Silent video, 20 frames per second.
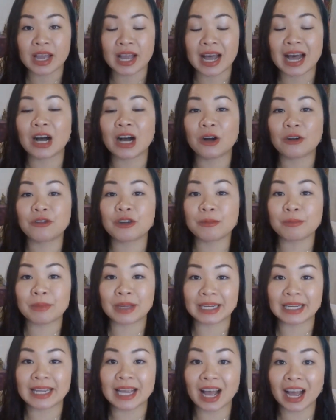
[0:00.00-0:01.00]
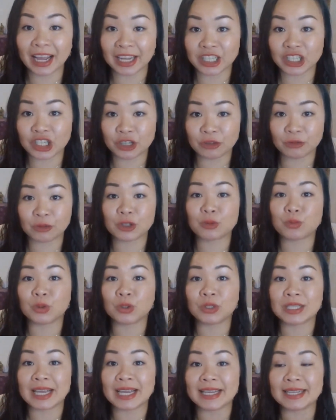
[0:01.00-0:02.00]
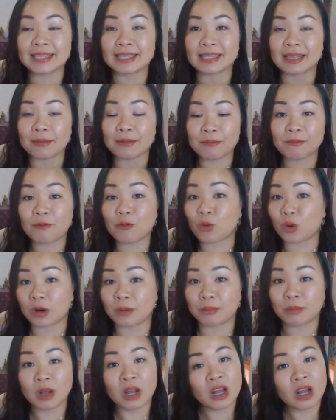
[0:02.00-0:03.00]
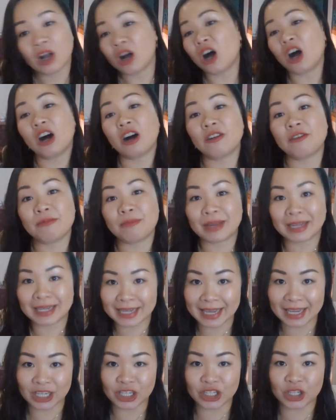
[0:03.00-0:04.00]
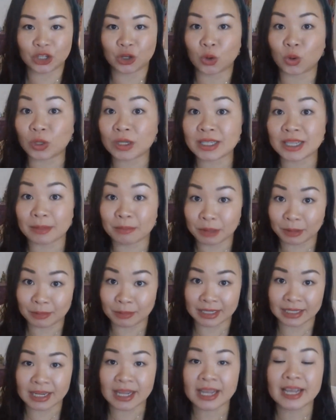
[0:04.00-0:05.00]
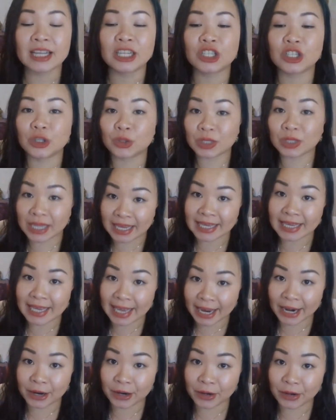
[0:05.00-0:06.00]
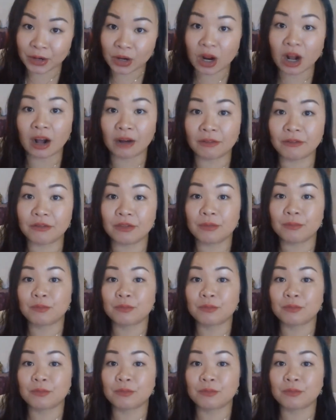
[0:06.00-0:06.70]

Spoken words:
However, many high achievers will take some form of medication or supplement to take care of